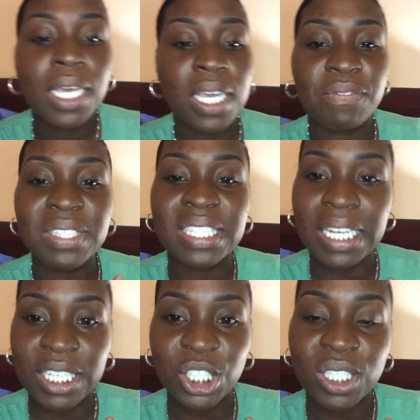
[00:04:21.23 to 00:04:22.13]
If it's
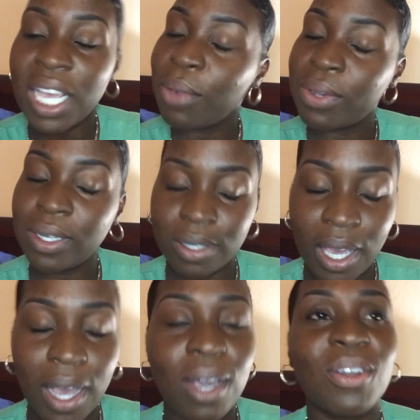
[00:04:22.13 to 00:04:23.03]
delicious, I will. Yeah,
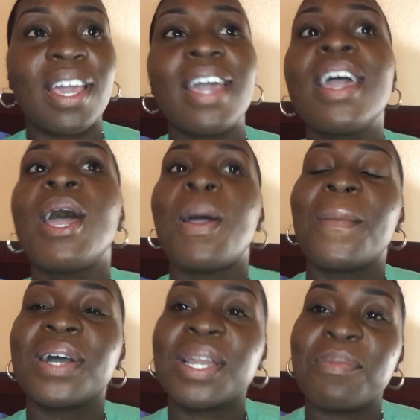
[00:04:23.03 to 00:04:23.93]
okay.
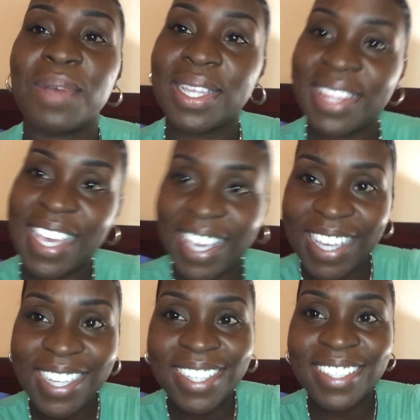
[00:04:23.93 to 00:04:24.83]
But my thing
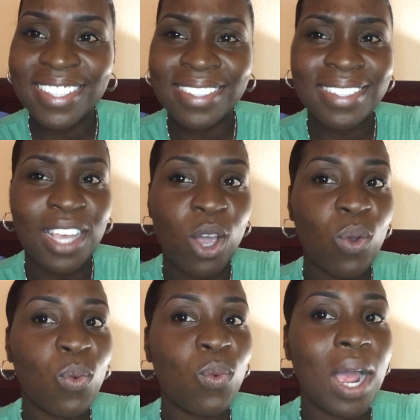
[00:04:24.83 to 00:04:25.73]
is,
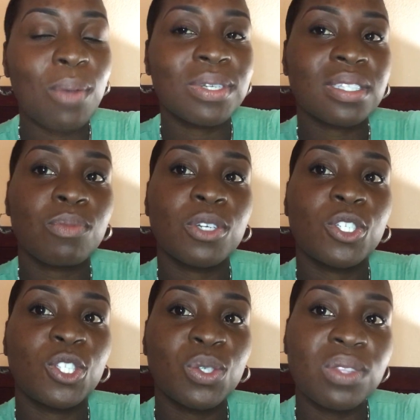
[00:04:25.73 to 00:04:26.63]
why would
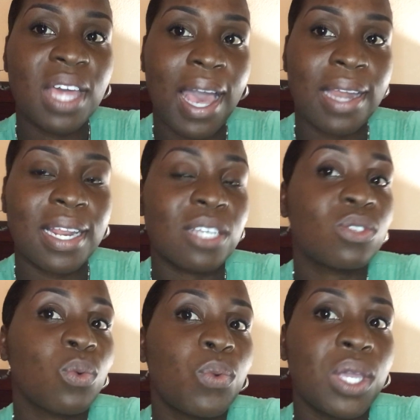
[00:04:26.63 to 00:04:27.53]
someone do that?
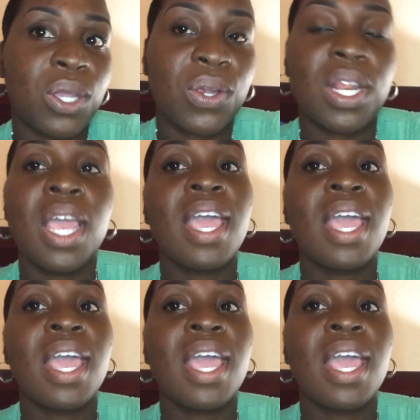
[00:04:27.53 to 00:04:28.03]
That's weird.